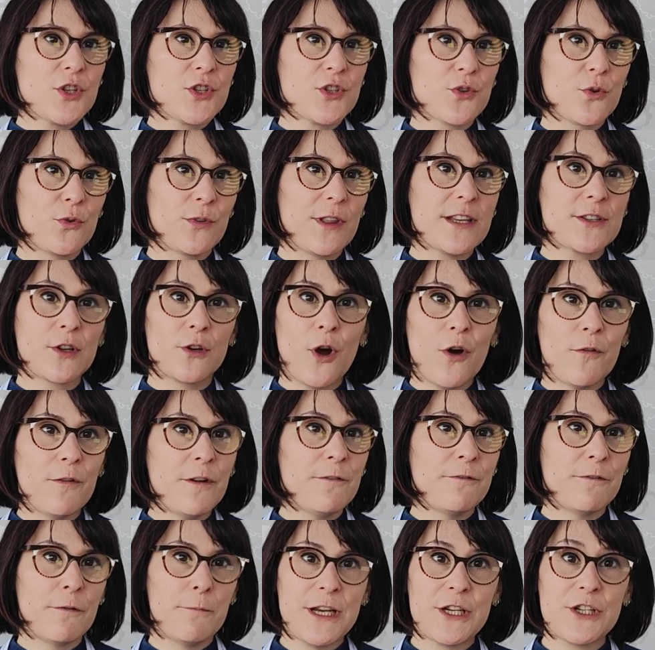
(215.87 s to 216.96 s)
So there's a lot of
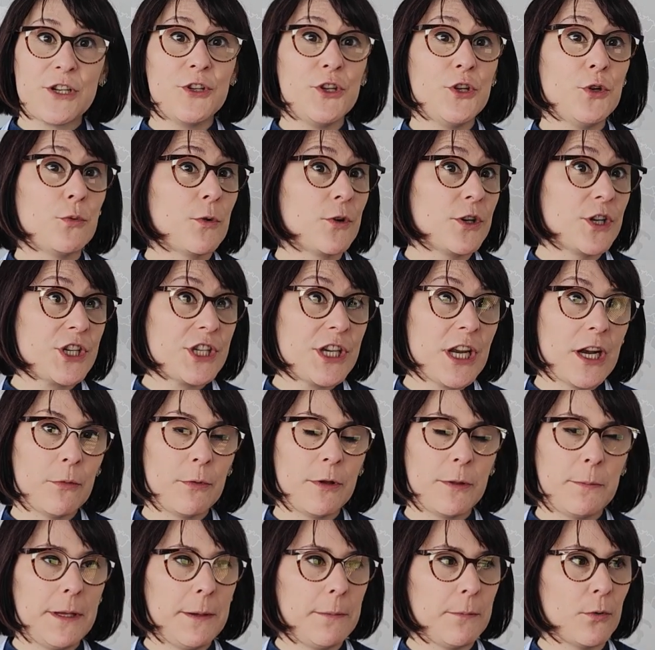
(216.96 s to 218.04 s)
information you want to share
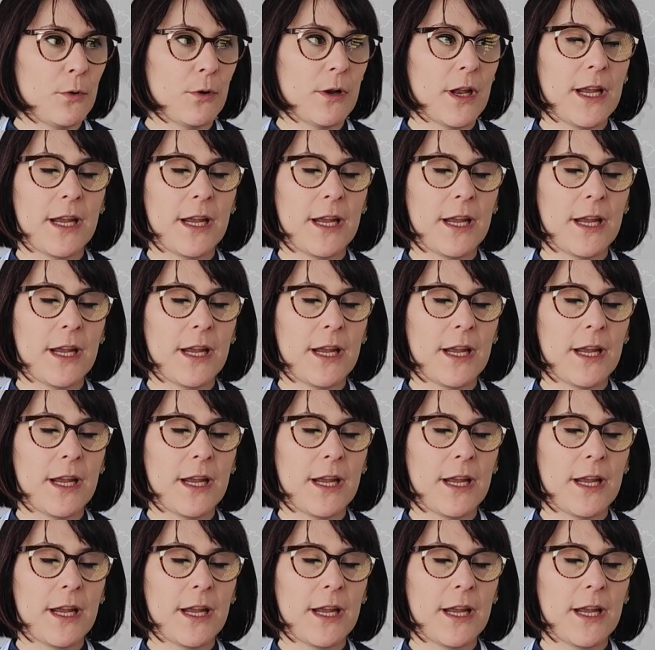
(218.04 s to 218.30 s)
with people,